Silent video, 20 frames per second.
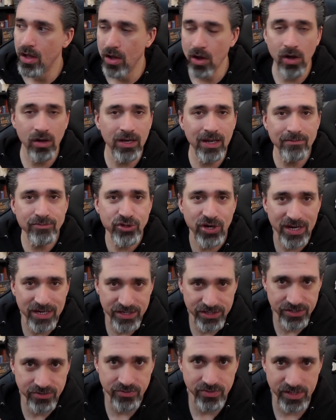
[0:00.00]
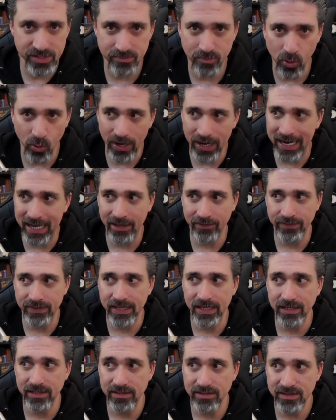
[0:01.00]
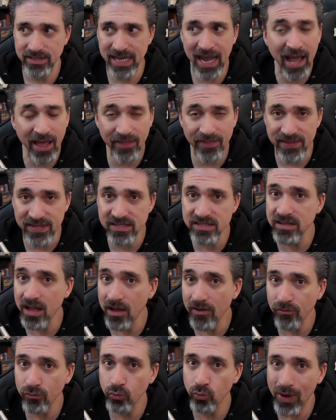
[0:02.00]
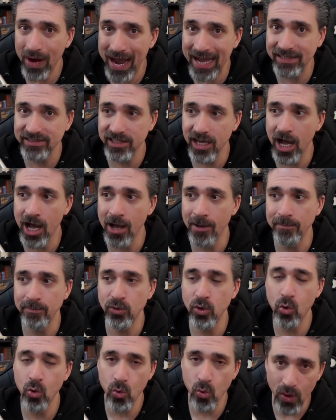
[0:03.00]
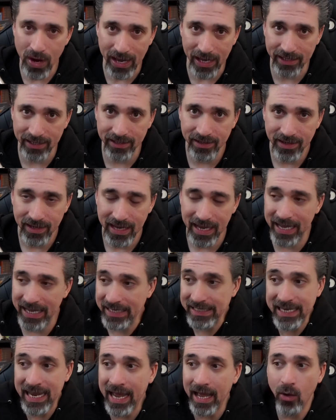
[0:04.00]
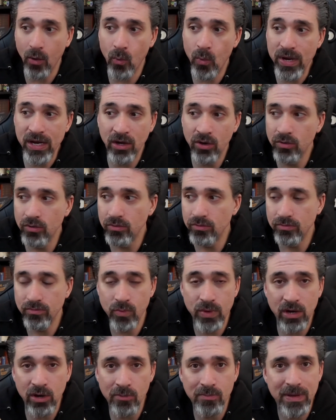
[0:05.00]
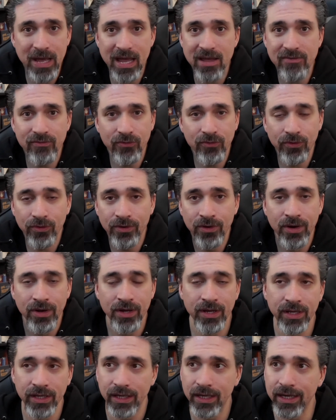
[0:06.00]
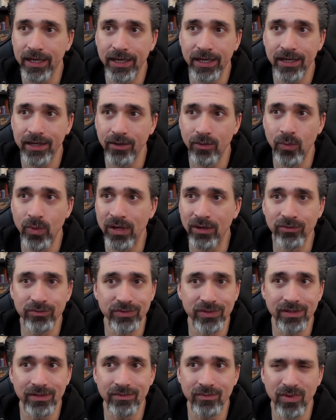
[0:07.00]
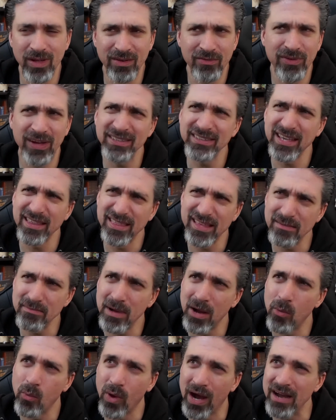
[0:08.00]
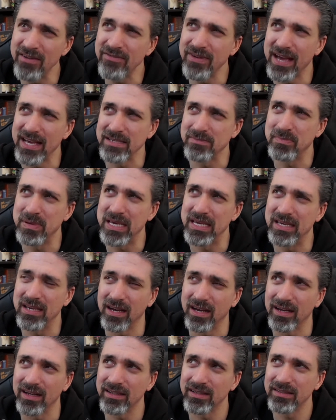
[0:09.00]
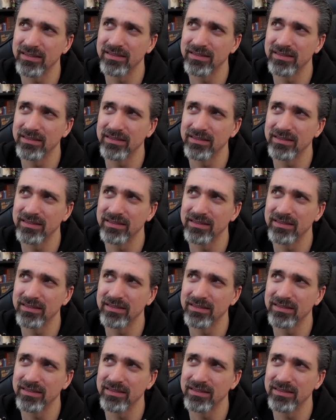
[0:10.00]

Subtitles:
All I'm trying to do is point out that, yeah, this stuff racks up quick. And yeah, we don't pay for, in fact, I think my wife has Peacock.